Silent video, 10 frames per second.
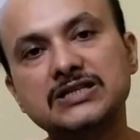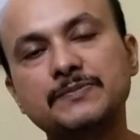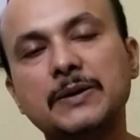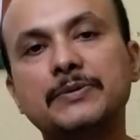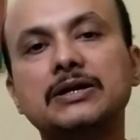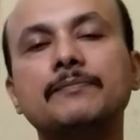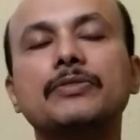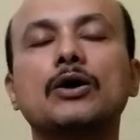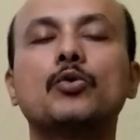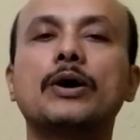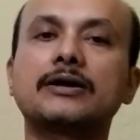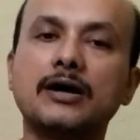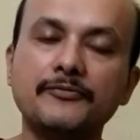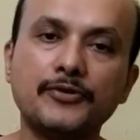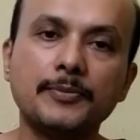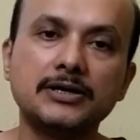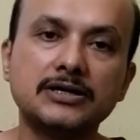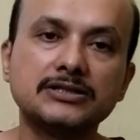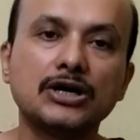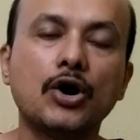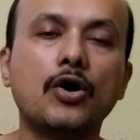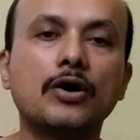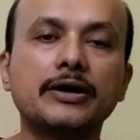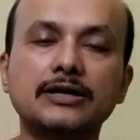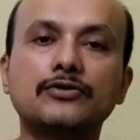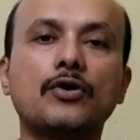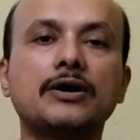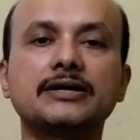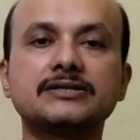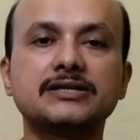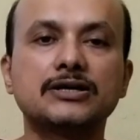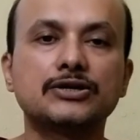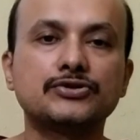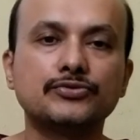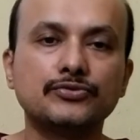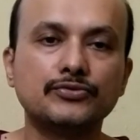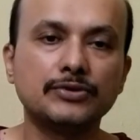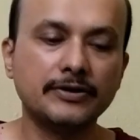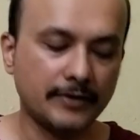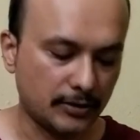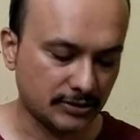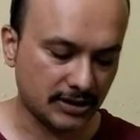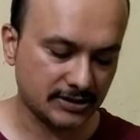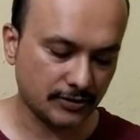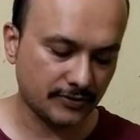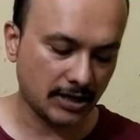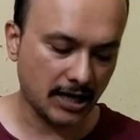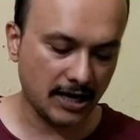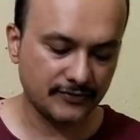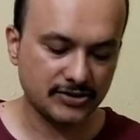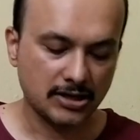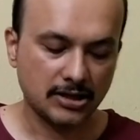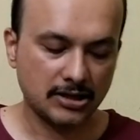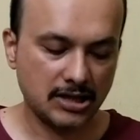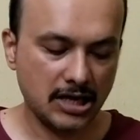So these people who had come from Earth in rockets to live out the rest of their lives,